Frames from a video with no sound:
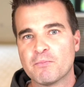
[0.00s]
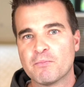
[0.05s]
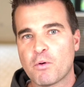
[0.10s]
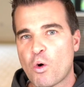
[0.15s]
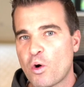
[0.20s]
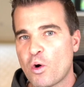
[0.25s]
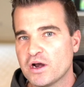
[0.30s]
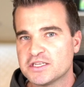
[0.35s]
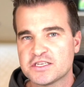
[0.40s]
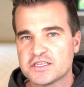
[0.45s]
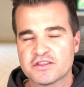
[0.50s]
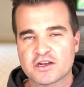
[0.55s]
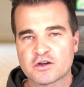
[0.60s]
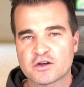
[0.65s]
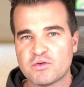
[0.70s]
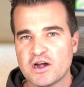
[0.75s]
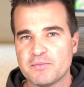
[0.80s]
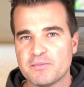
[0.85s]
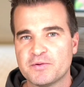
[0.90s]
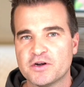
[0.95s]
reported to
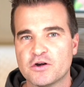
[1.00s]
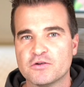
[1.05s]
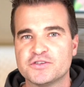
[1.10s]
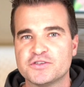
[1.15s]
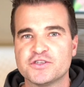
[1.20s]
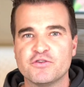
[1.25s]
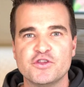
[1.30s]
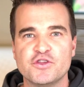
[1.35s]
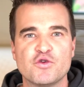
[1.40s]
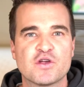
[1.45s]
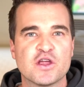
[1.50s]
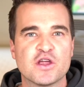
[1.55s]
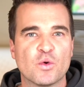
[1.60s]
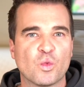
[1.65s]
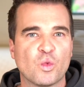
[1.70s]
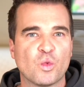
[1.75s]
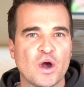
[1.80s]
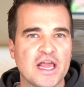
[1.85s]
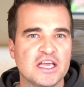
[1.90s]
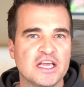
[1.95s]
the credit bureau so you
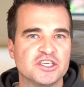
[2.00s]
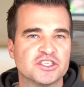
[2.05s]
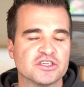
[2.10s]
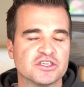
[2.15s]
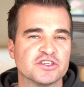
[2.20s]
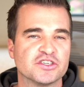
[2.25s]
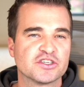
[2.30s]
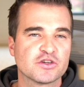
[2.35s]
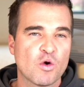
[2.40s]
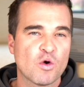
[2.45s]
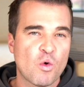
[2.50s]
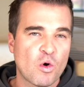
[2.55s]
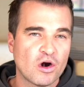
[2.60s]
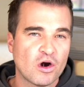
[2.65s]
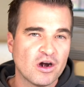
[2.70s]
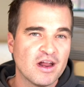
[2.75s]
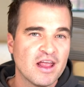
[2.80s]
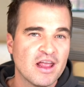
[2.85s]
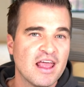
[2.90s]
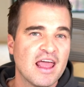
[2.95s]
can raise your
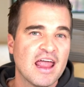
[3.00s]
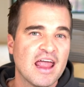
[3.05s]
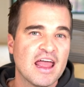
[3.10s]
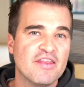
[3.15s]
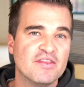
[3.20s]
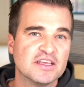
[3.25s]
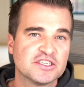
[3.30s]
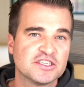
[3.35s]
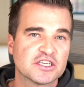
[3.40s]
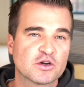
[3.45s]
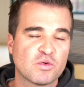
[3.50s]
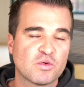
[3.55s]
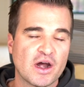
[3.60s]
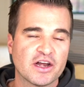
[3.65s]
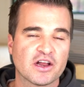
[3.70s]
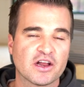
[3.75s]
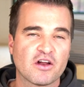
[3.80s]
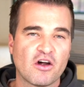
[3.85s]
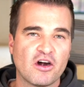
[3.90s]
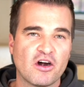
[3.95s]
score, and this
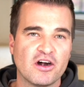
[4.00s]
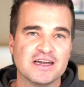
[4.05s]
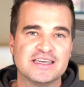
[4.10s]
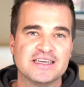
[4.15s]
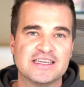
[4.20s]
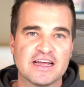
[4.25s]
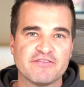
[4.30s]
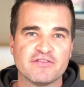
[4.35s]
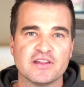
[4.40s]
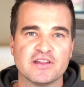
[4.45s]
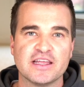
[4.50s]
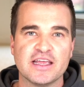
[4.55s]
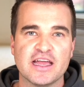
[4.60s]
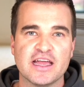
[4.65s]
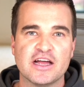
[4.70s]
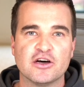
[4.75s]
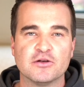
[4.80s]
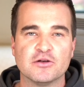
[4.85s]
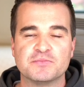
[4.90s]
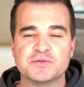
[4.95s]
credit card
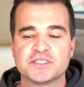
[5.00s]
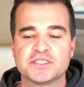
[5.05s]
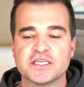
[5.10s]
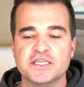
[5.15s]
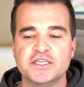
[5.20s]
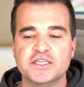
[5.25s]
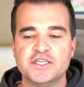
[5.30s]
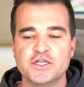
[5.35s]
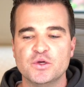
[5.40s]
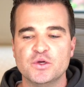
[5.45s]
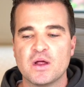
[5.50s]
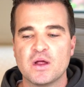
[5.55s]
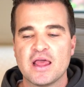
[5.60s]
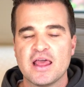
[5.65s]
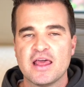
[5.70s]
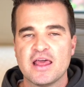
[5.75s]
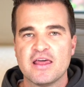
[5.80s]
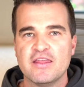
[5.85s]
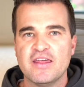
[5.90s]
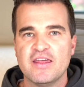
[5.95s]
definitely helps
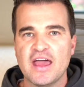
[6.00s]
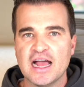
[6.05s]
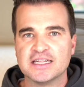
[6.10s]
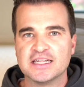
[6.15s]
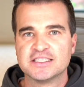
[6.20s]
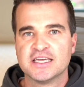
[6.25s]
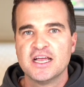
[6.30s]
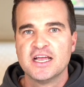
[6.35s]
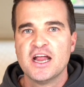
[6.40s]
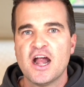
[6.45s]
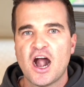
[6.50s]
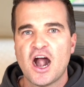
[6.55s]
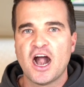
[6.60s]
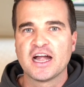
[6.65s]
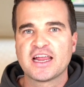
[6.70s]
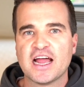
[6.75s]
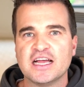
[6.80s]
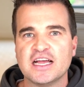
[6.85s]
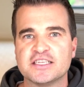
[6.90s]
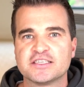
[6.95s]
do that.
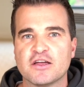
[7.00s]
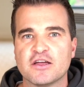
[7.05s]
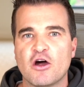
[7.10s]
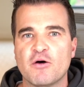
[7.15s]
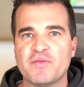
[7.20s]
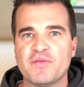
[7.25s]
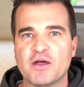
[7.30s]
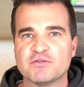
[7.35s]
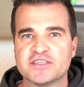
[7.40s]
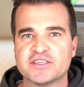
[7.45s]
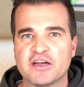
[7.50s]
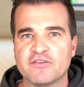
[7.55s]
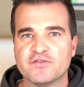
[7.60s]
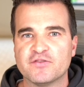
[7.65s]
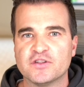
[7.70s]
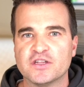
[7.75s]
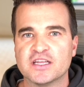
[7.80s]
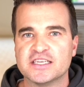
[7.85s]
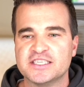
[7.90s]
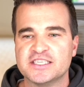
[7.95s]
All right, guys, hope that was
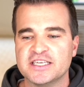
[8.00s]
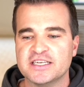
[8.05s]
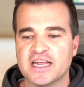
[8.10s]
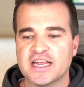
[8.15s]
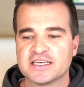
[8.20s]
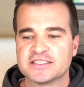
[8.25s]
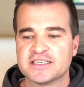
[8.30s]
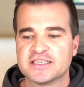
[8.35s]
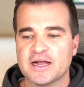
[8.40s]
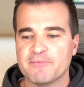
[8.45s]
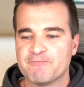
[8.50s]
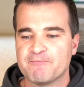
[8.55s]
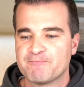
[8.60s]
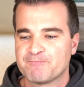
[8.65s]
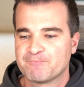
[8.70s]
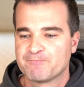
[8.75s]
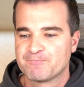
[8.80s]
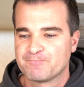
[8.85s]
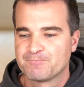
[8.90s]
helpful. See you next time.